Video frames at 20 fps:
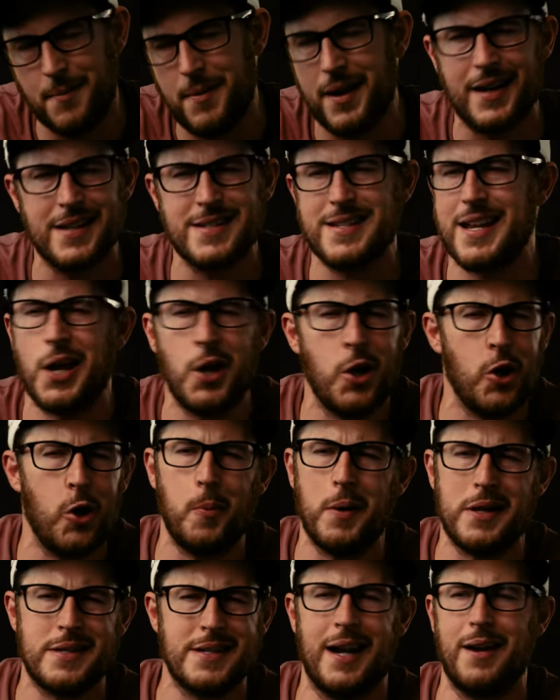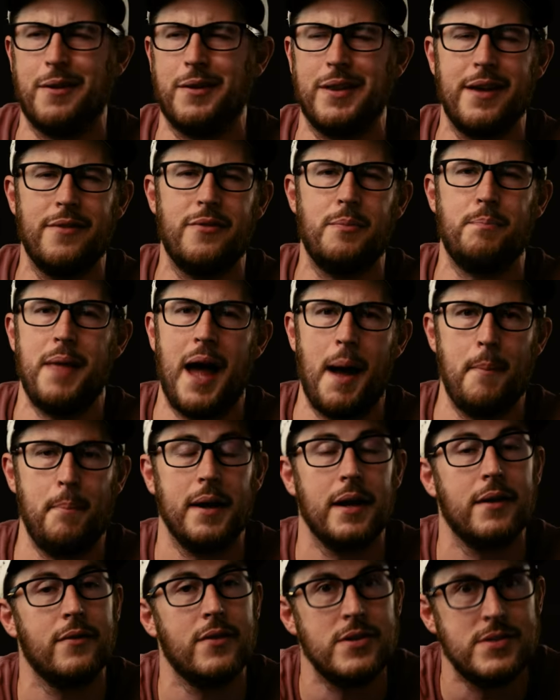I'm not going to say who, but it's not really that
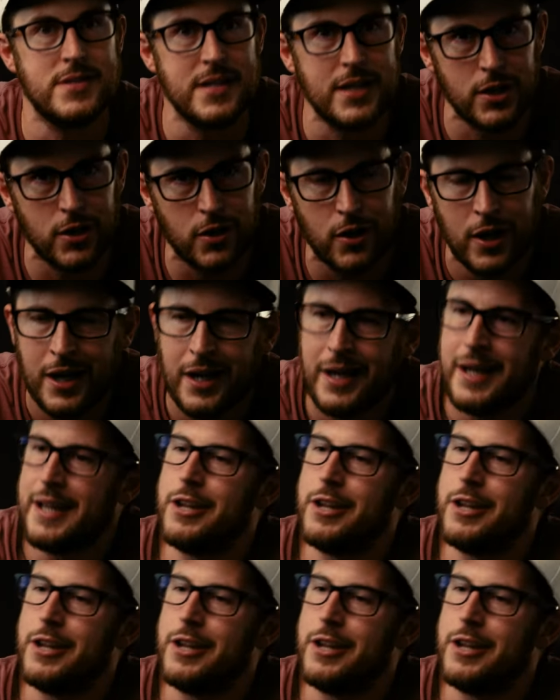big of a deal.